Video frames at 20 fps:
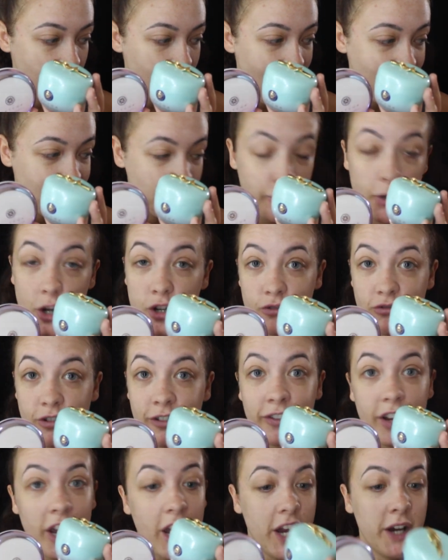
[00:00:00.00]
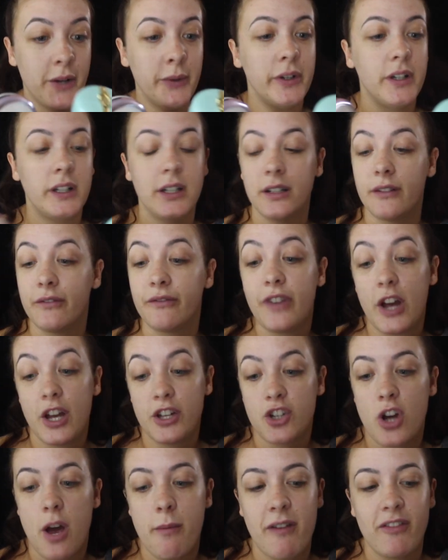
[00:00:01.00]
as a product review,
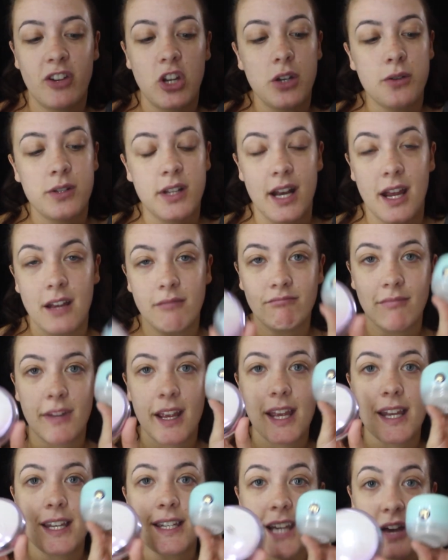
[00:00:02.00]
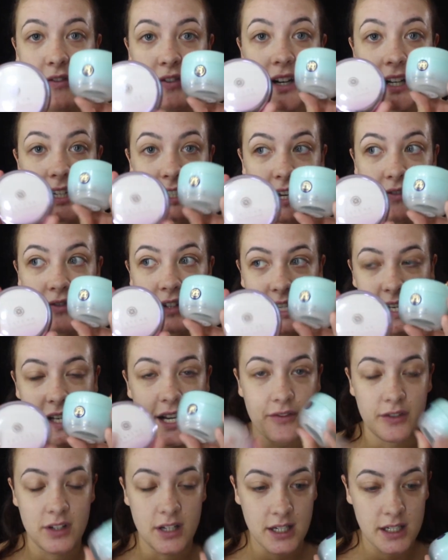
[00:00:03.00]
first time ever using it, definitely
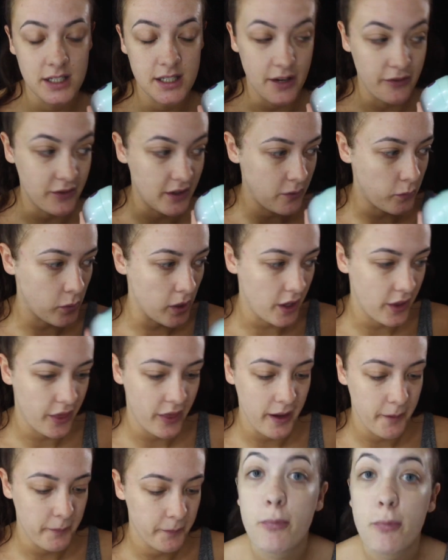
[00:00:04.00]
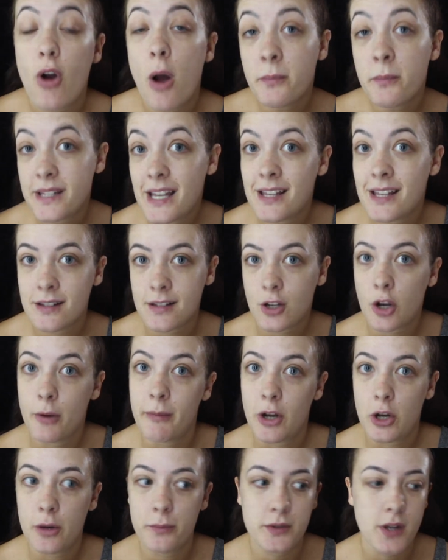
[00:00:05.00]
worth it. Prom season's
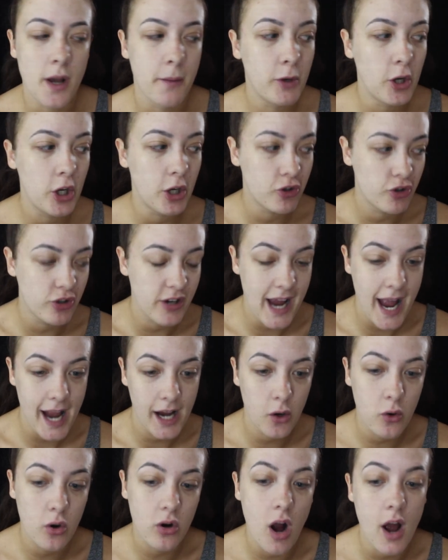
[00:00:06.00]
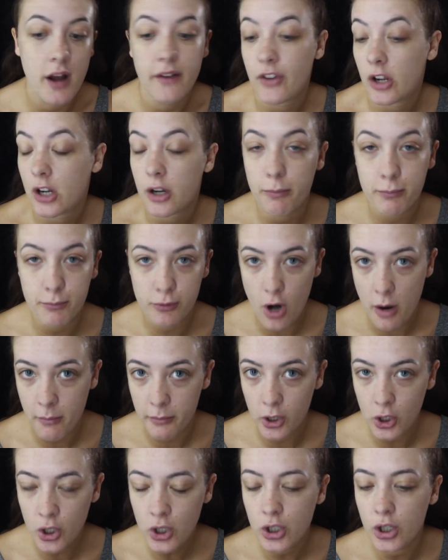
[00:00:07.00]
coming up, so I'm going to create kind of like a prom
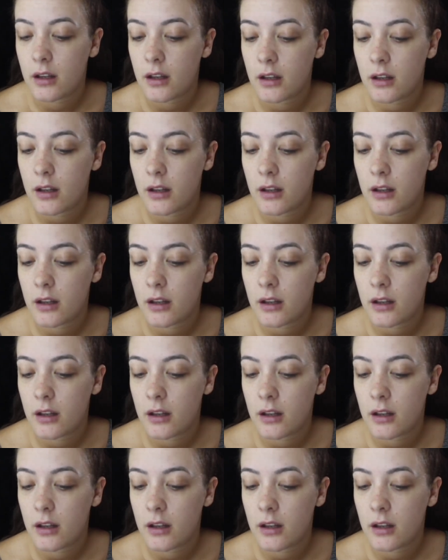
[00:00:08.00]
look.